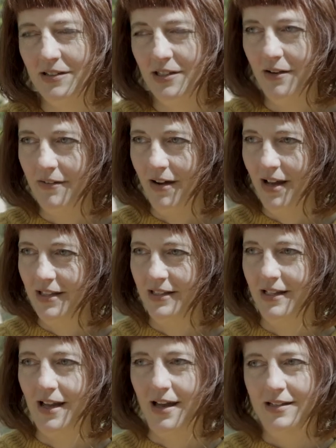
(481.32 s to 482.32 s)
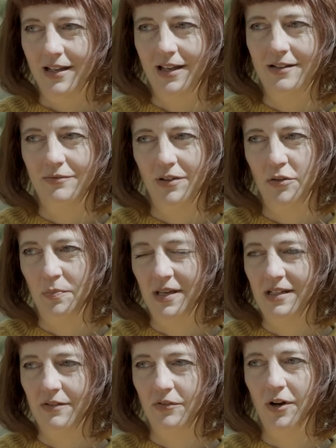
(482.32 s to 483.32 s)
so I started with
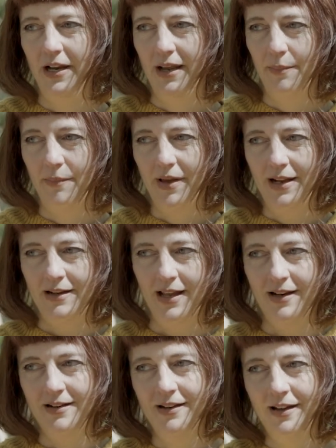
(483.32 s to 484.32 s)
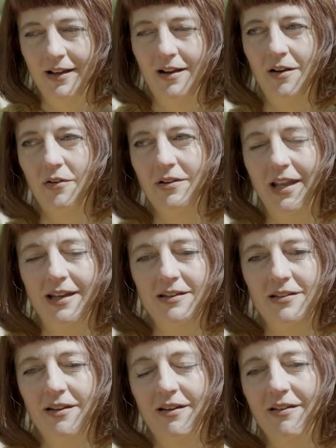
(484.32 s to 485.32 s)
Peter Wohlleben and then looked
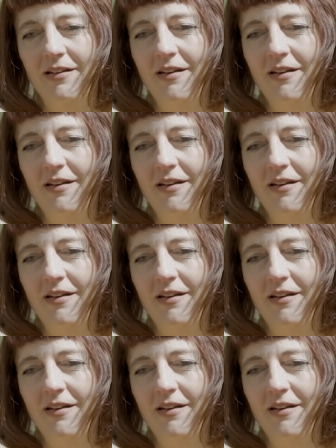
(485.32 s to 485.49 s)
into